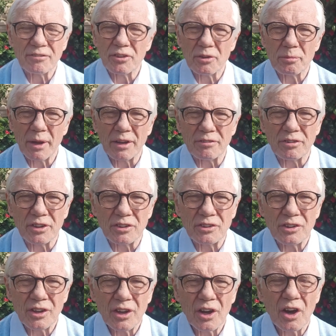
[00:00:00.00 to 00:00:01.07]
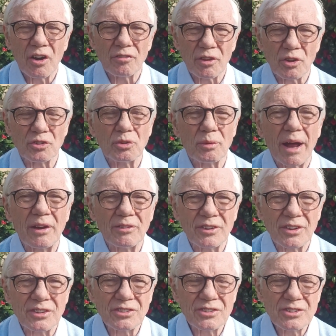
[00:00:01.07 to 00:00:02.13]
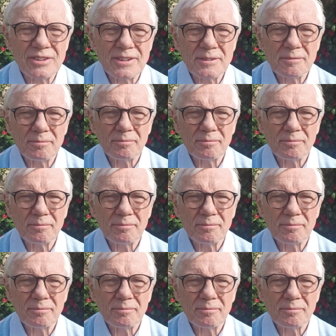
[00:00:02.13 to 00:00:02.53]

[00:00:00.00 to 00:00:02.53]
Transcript: for the benefit of those around us.